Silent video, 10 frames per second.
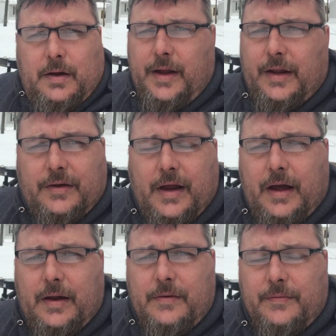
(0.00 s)
and
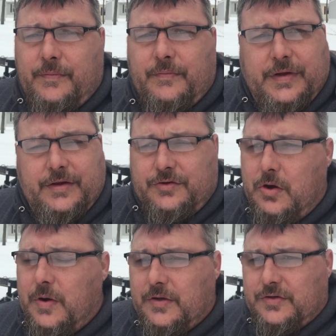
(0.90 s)
uh, get
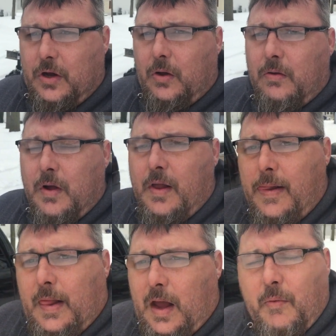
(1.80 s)
to it. So
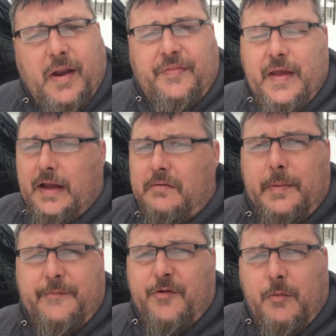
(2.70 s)
I want to thank
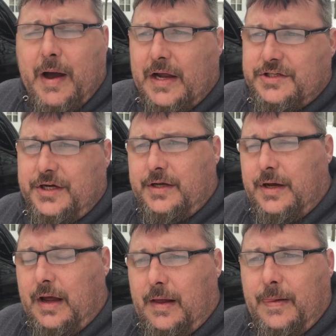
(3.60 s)
everybody for
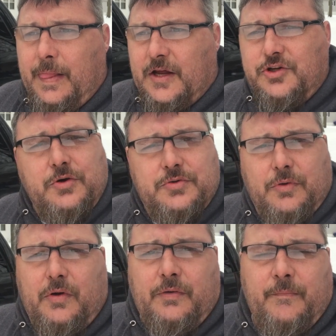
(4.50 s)
watching. Uh, as
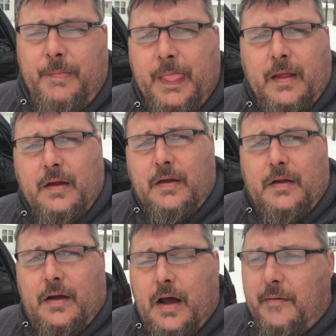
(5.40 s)
usual,
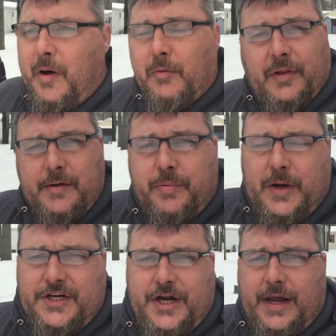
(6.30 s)
um, I really
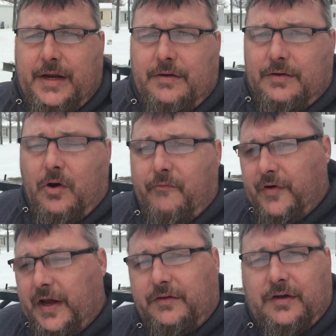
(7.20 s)
appreciate it. And don't
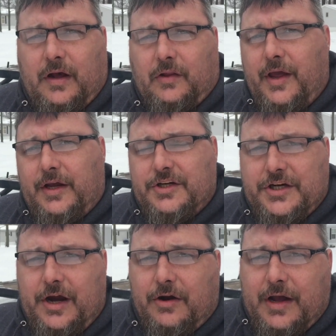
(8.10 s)
forget to like,
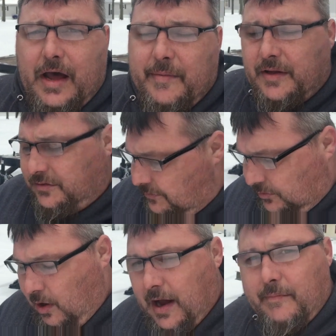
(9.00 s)
share, comment, and
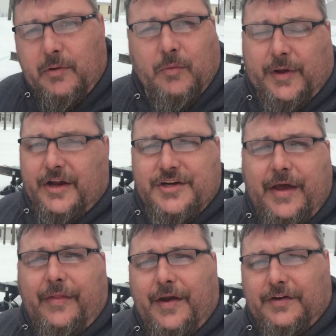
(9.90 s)
subscribe. And we'll catch
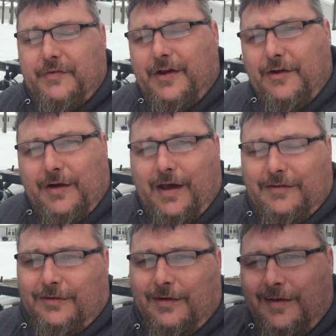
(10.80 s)
you on the next video,
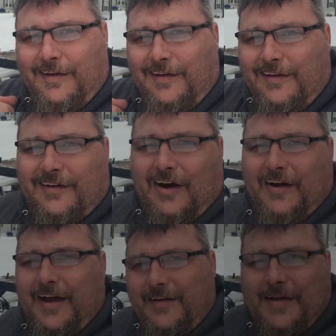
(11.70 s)
guys. All
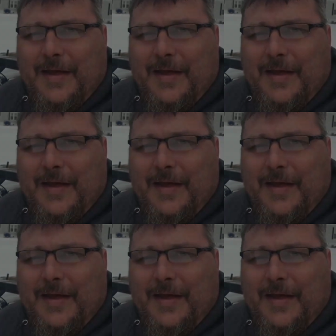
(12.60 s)
right.